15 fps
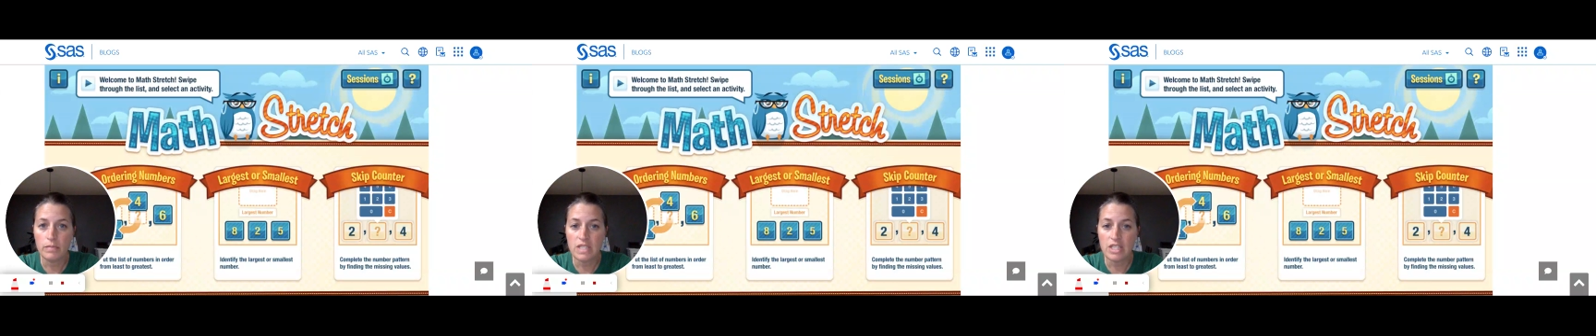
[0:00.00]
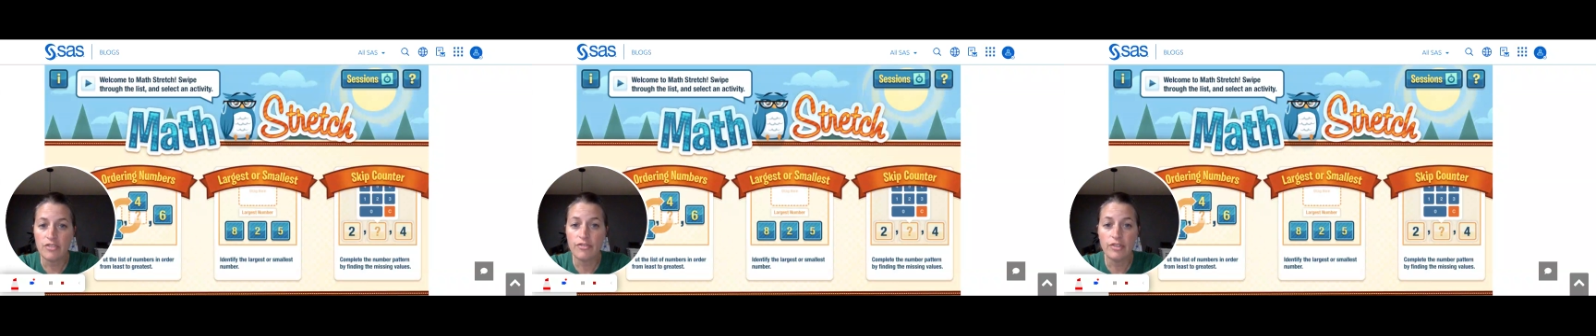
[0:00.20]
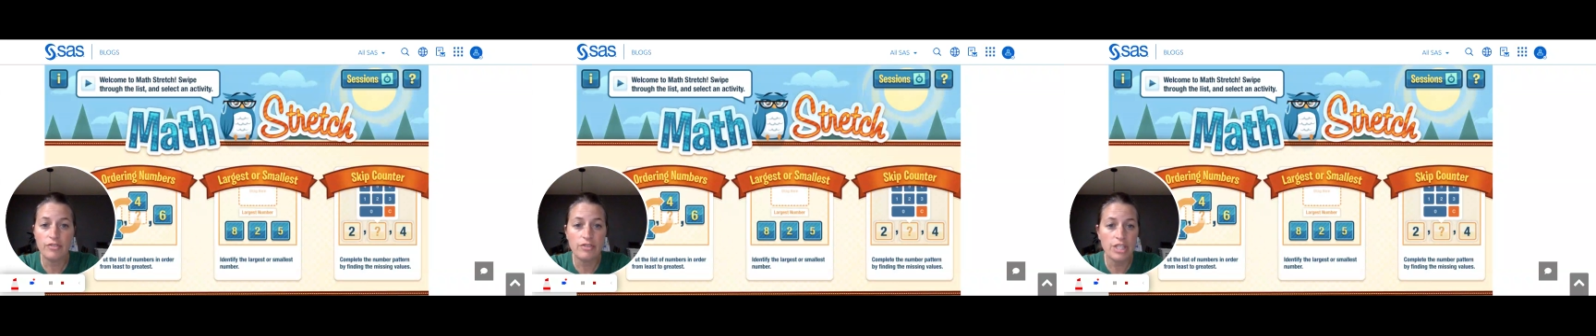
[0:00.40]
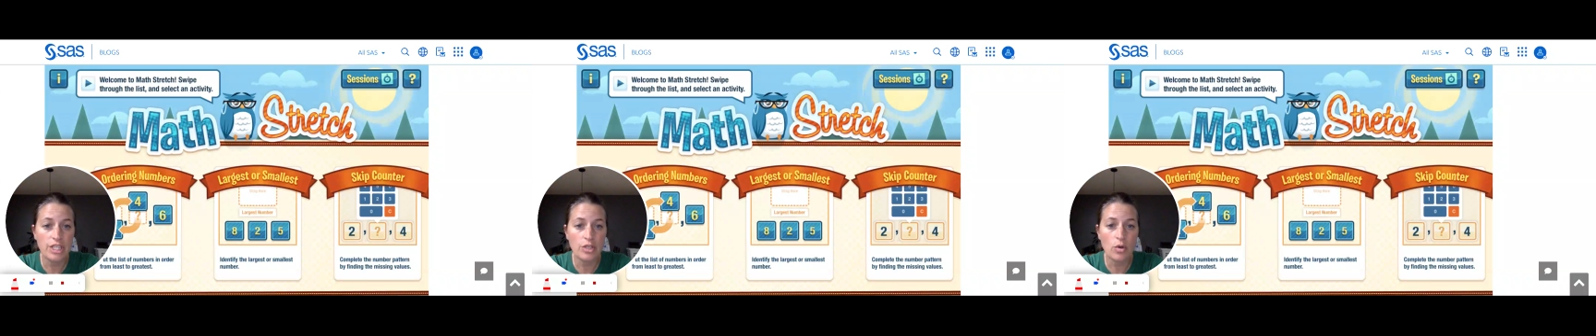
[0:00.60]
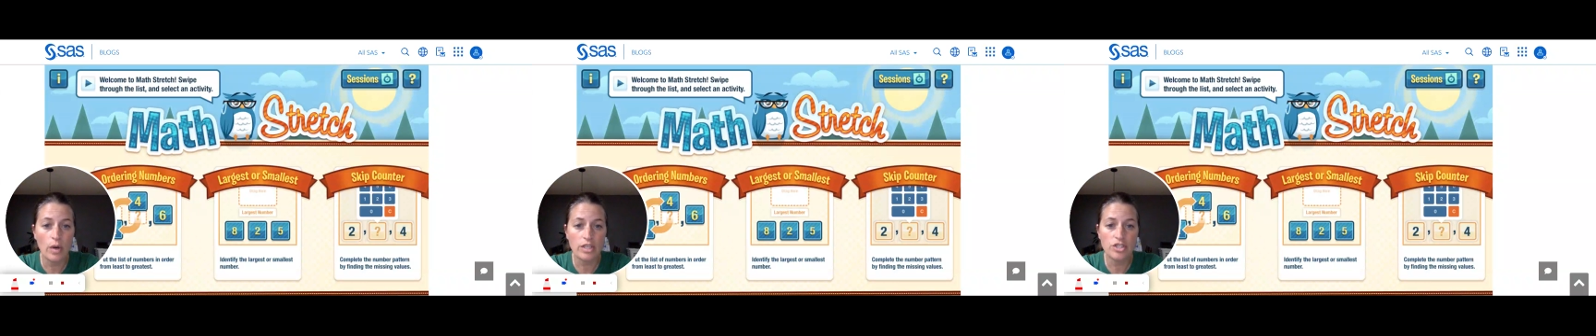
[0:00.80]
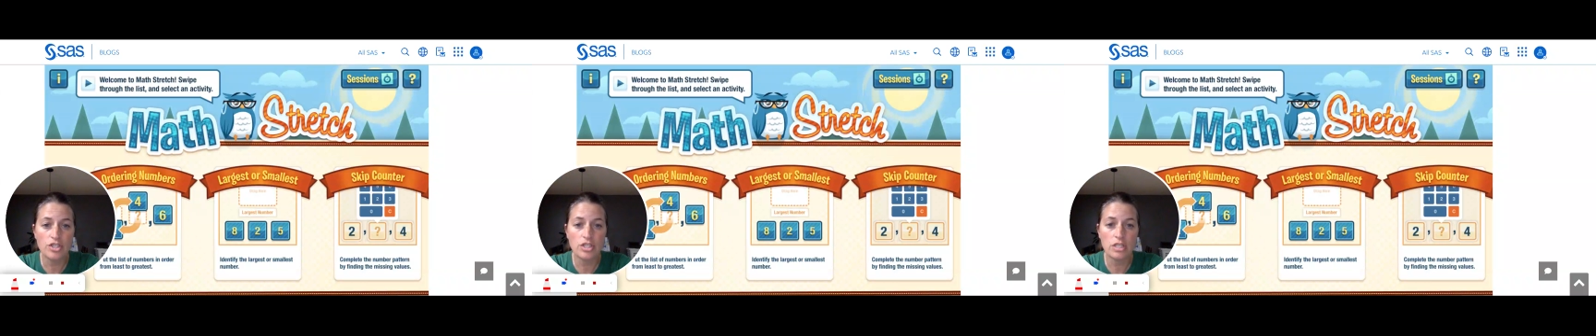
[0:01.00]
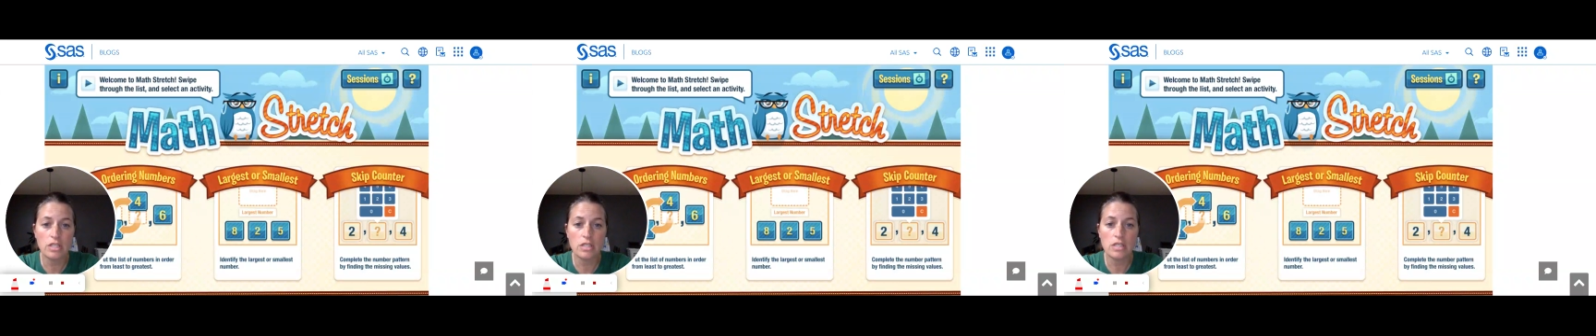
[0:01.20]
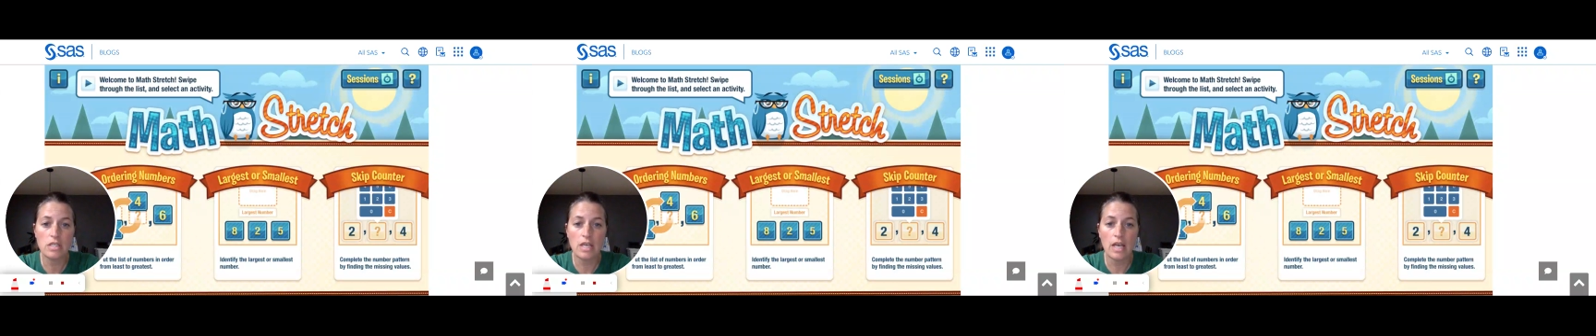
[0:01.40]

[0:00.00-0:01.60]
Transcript: did 15 questions